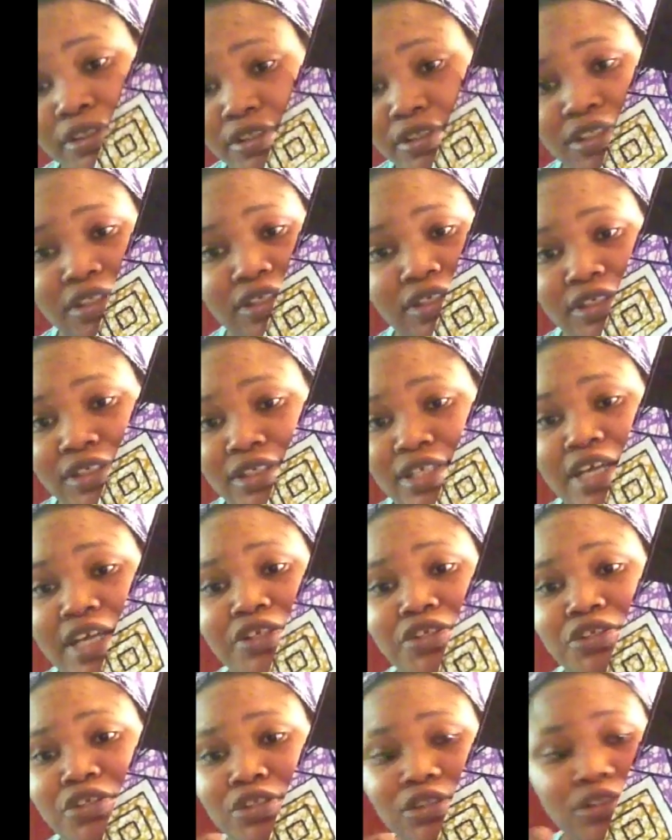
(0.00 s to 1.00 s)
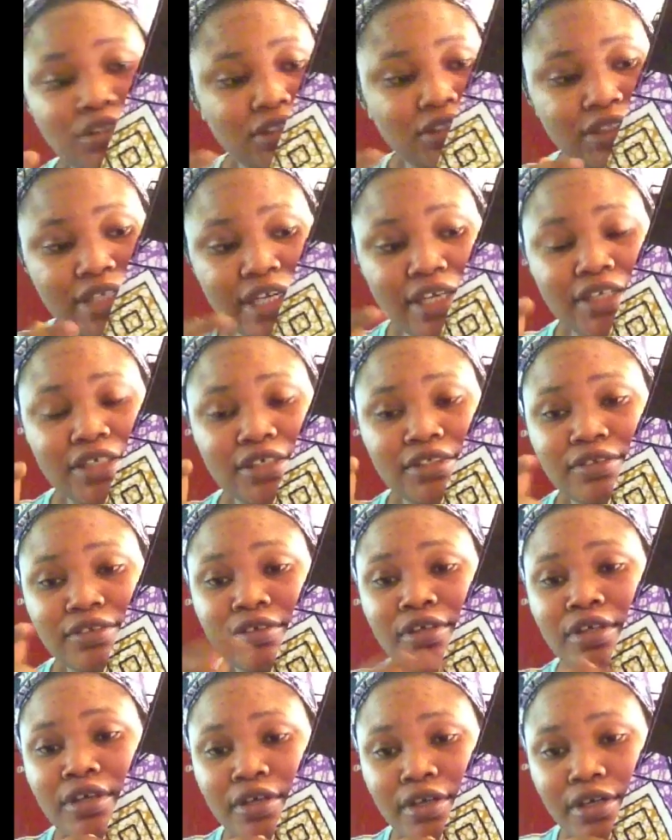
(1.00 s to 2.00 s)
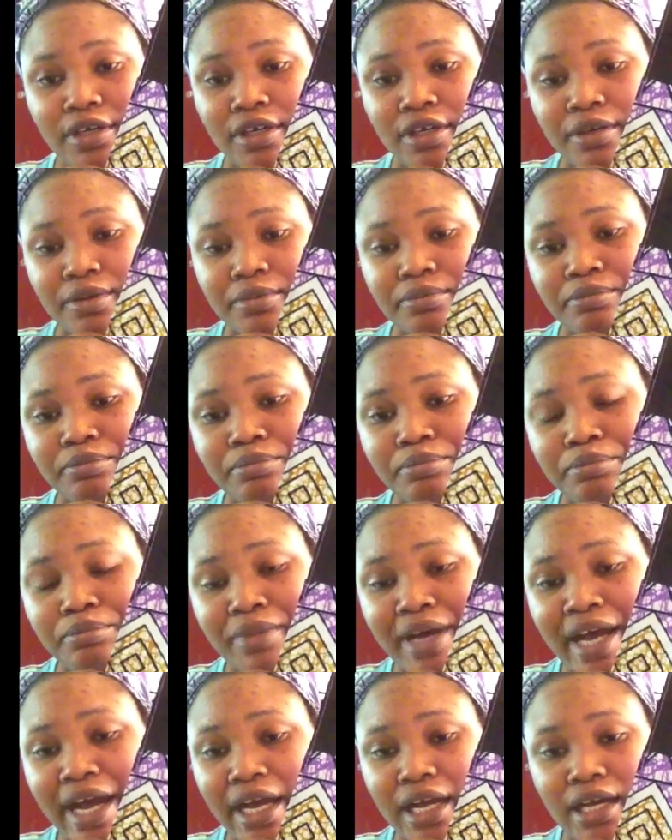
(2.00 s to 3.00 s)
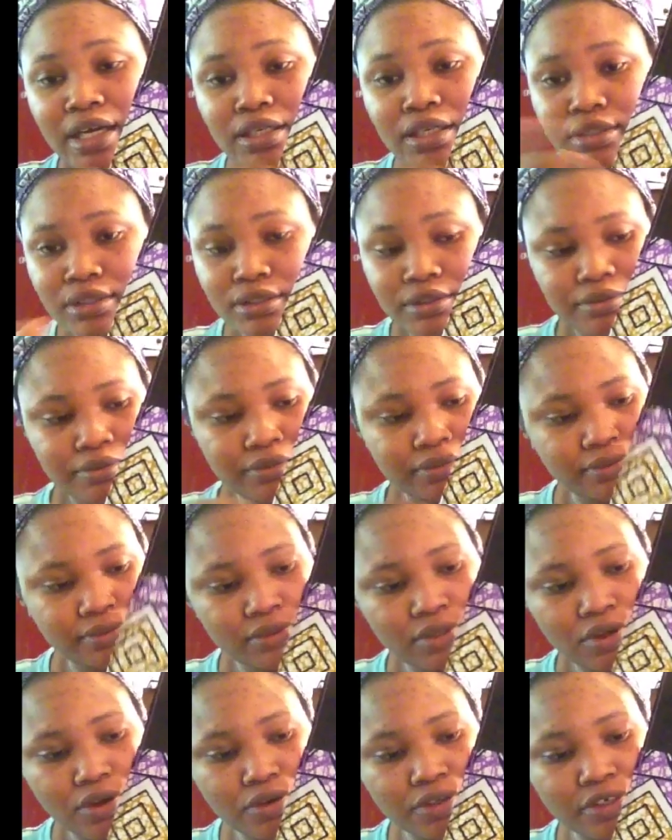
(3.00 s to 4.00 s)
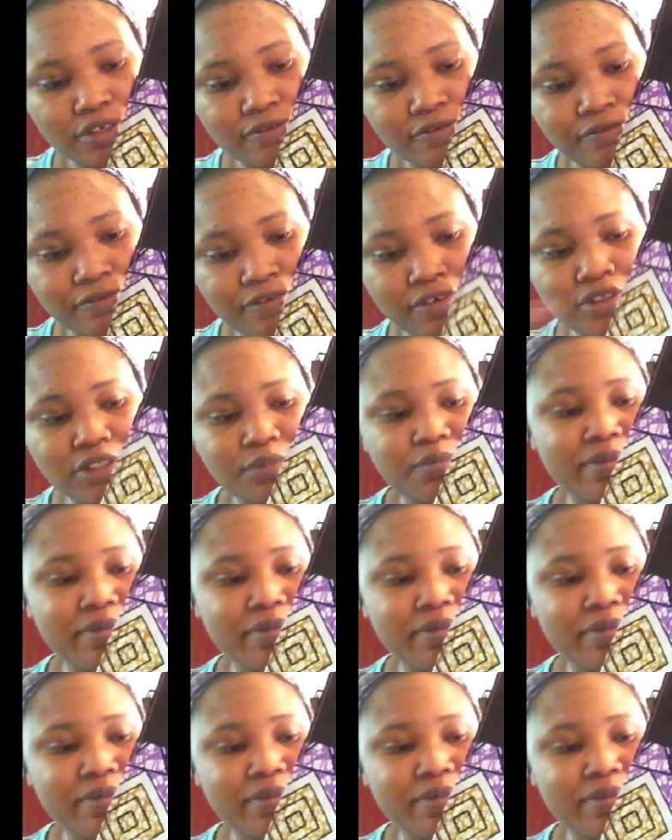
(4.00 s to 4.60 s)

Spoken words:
Is that you take the back or the front